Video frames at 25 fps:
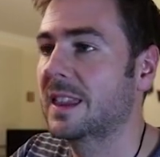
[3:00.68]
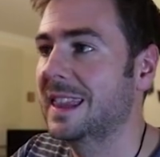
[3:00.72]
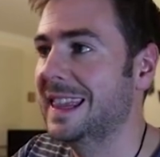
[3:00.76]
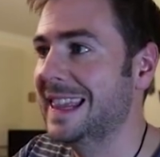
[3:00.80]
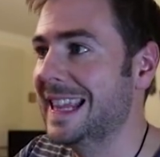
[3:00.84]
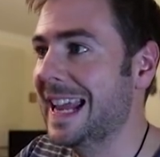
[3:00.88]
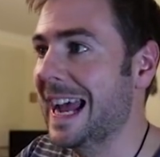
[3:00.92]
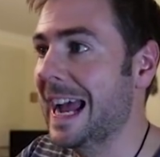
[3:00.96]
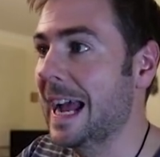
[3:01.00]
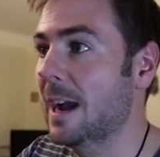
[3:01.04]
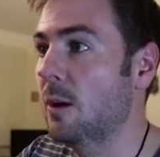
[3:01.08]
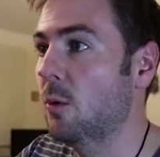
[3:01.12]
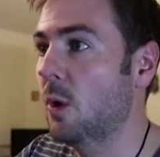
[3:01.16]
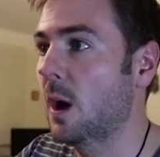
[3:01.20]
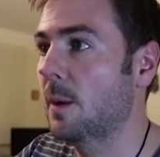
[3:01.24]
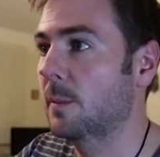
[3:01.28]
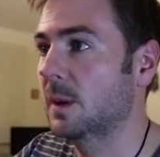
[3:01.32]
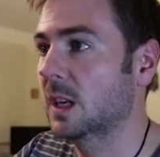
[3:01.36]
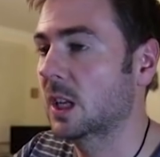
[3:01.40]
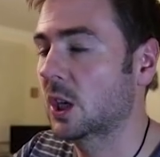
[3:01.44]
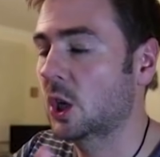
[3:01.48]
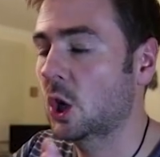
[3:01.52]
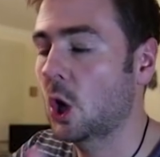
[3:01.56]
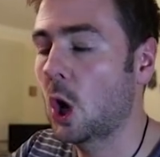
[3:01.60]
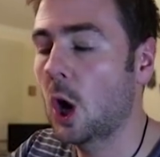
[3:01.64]
Now I'm
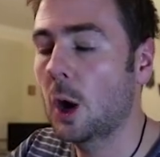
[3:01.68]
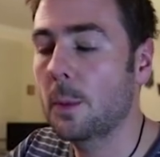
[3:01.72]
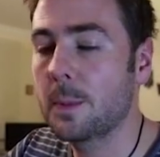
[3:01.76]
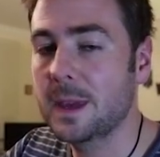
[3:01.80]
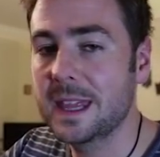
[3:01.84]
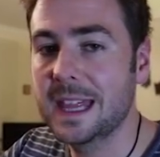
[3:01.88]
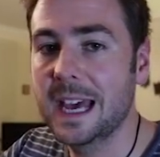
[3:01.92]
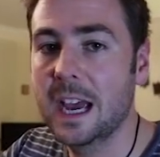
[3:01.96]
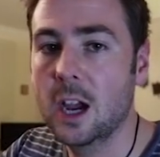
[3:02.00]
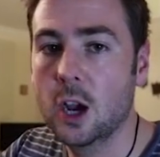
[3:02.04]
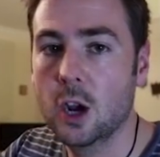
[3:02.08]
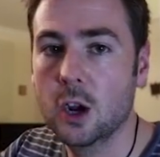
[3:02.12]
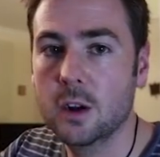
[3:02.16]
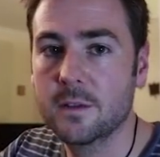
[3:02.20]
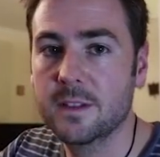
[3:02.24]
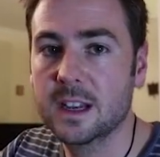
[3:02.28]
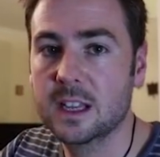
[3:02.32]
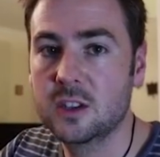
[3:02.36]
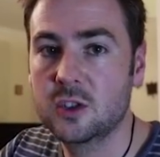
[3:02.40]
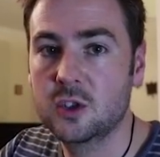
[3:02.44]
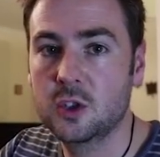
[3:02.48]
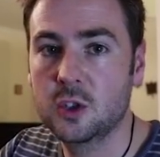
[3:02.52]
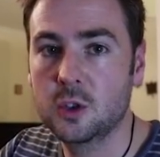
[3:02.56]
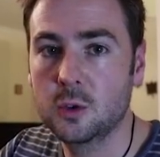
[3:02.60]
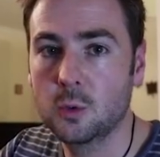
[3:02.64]
going to copy that over
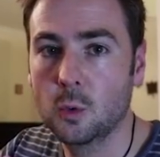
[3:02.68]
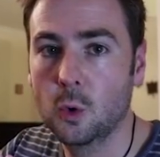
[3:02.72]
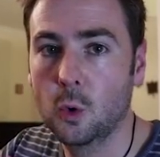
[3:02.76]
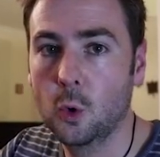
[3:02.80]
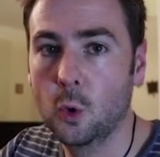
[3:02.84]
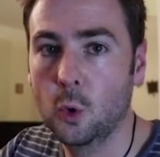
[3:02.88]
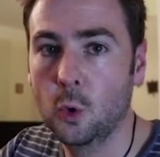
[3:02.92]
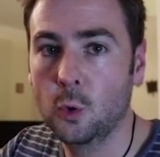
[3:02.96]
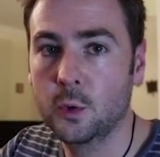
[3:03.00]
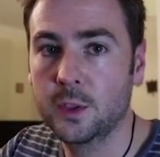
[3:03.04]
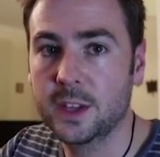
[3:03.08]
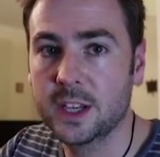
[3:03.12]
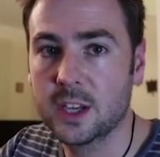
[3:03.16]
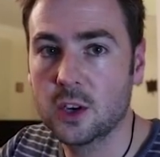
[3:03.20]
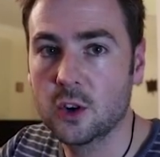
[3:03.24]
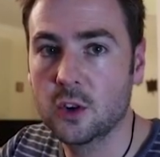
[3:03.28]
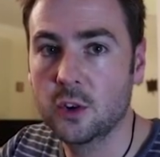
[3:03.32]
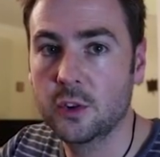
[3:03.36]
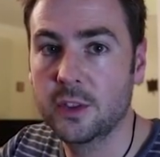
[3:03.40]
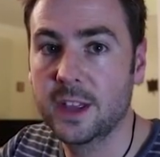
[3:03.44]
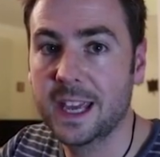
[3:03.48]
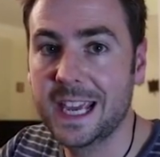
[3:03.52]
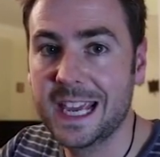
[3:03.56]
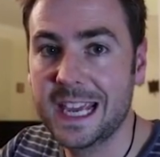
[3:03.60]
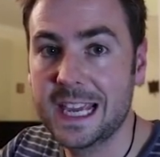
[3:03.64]
to all the
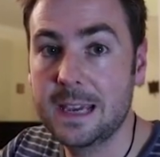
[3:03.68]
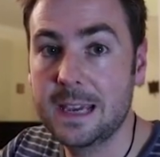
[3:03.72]
other